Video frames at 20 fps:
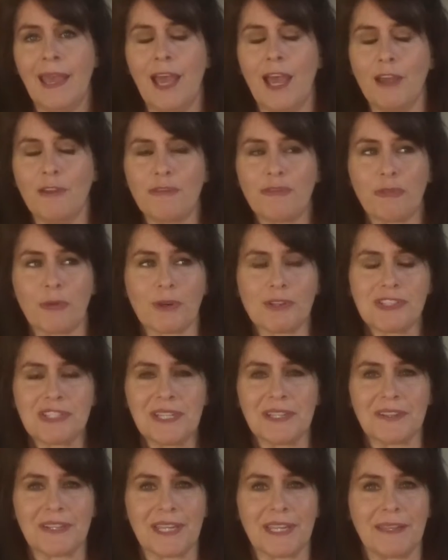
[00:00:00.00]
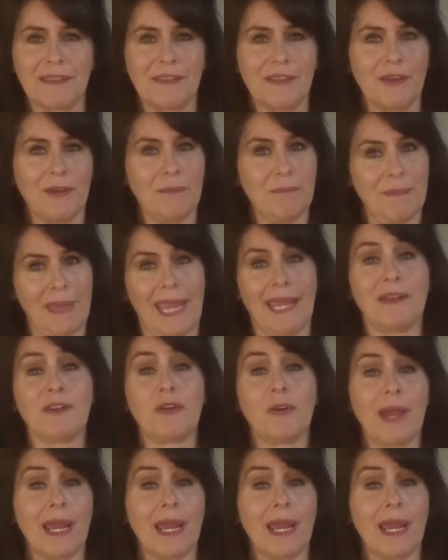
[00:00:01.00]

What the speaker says: Unfortunately, the main